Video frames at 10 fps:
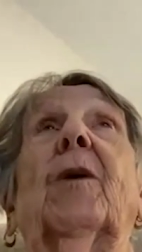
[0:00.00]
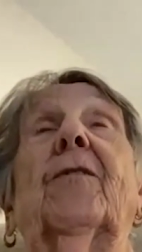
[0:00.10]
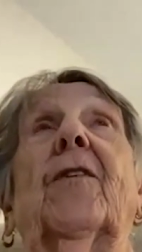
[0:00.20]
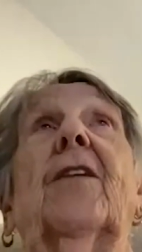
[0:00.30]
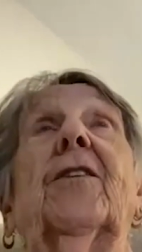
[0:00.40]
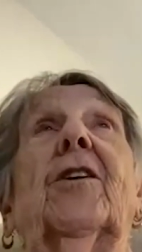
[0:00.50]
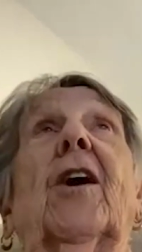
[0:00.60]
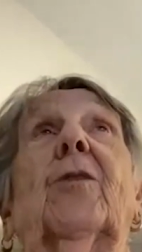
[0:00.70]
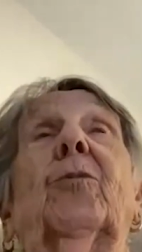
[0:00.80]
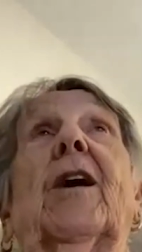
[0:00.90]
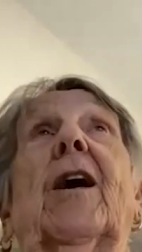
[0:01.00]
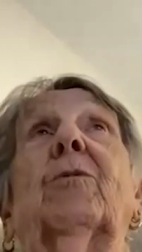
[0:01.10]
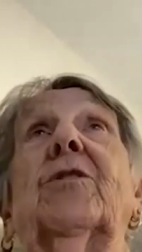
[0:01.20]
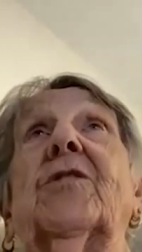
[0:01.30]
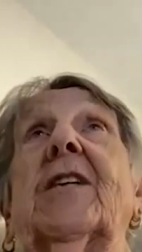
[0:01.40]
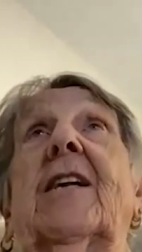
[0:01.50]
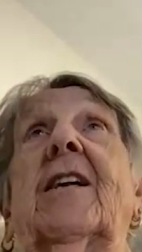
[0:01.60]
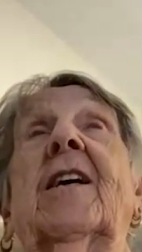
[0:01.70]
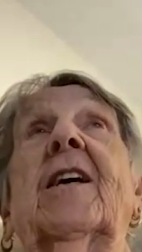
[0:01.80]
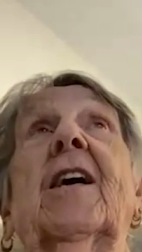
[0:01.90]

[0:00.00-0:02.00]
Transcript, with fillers: My father died when I was ten,